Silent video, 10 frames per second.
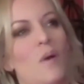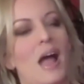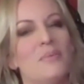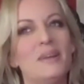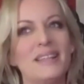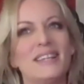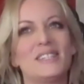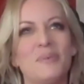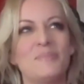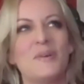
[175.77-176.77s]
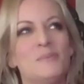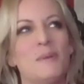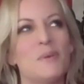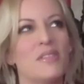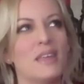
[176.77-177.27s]
I realized that when most
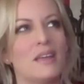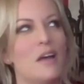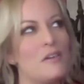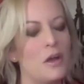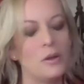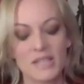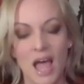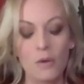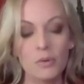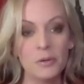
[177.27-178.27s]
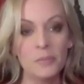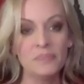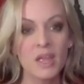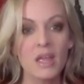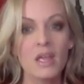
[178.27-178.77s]
people think of hotel
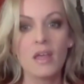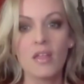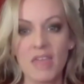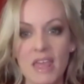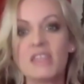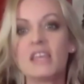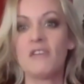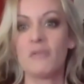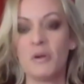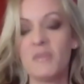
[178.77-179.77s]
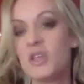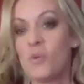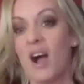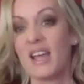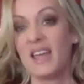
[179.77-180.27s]
room, they think of a room that
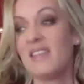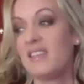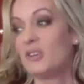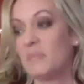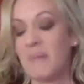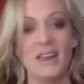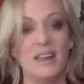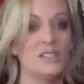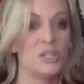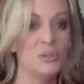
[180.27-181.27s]
you walk in and there's a bed